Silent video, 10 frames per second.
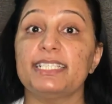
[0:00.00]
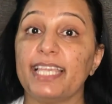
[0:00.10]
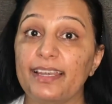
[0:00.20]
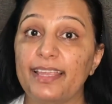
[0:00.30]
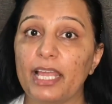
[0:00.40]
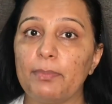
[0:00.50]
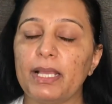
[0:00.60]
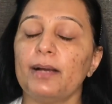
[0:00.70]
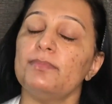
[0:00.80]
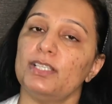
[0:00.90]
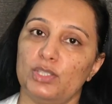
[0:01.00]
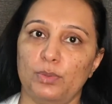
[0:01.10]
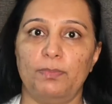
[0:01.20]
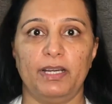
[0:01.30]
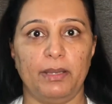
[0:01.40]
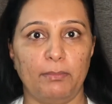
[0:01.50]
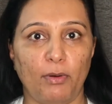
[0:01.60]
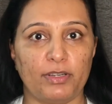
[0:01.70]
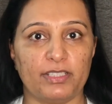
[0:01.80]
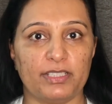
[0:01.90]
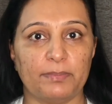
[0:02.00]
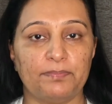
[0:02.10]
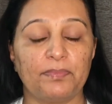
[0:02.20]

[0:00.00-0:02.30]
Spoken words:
skincare becomes super important.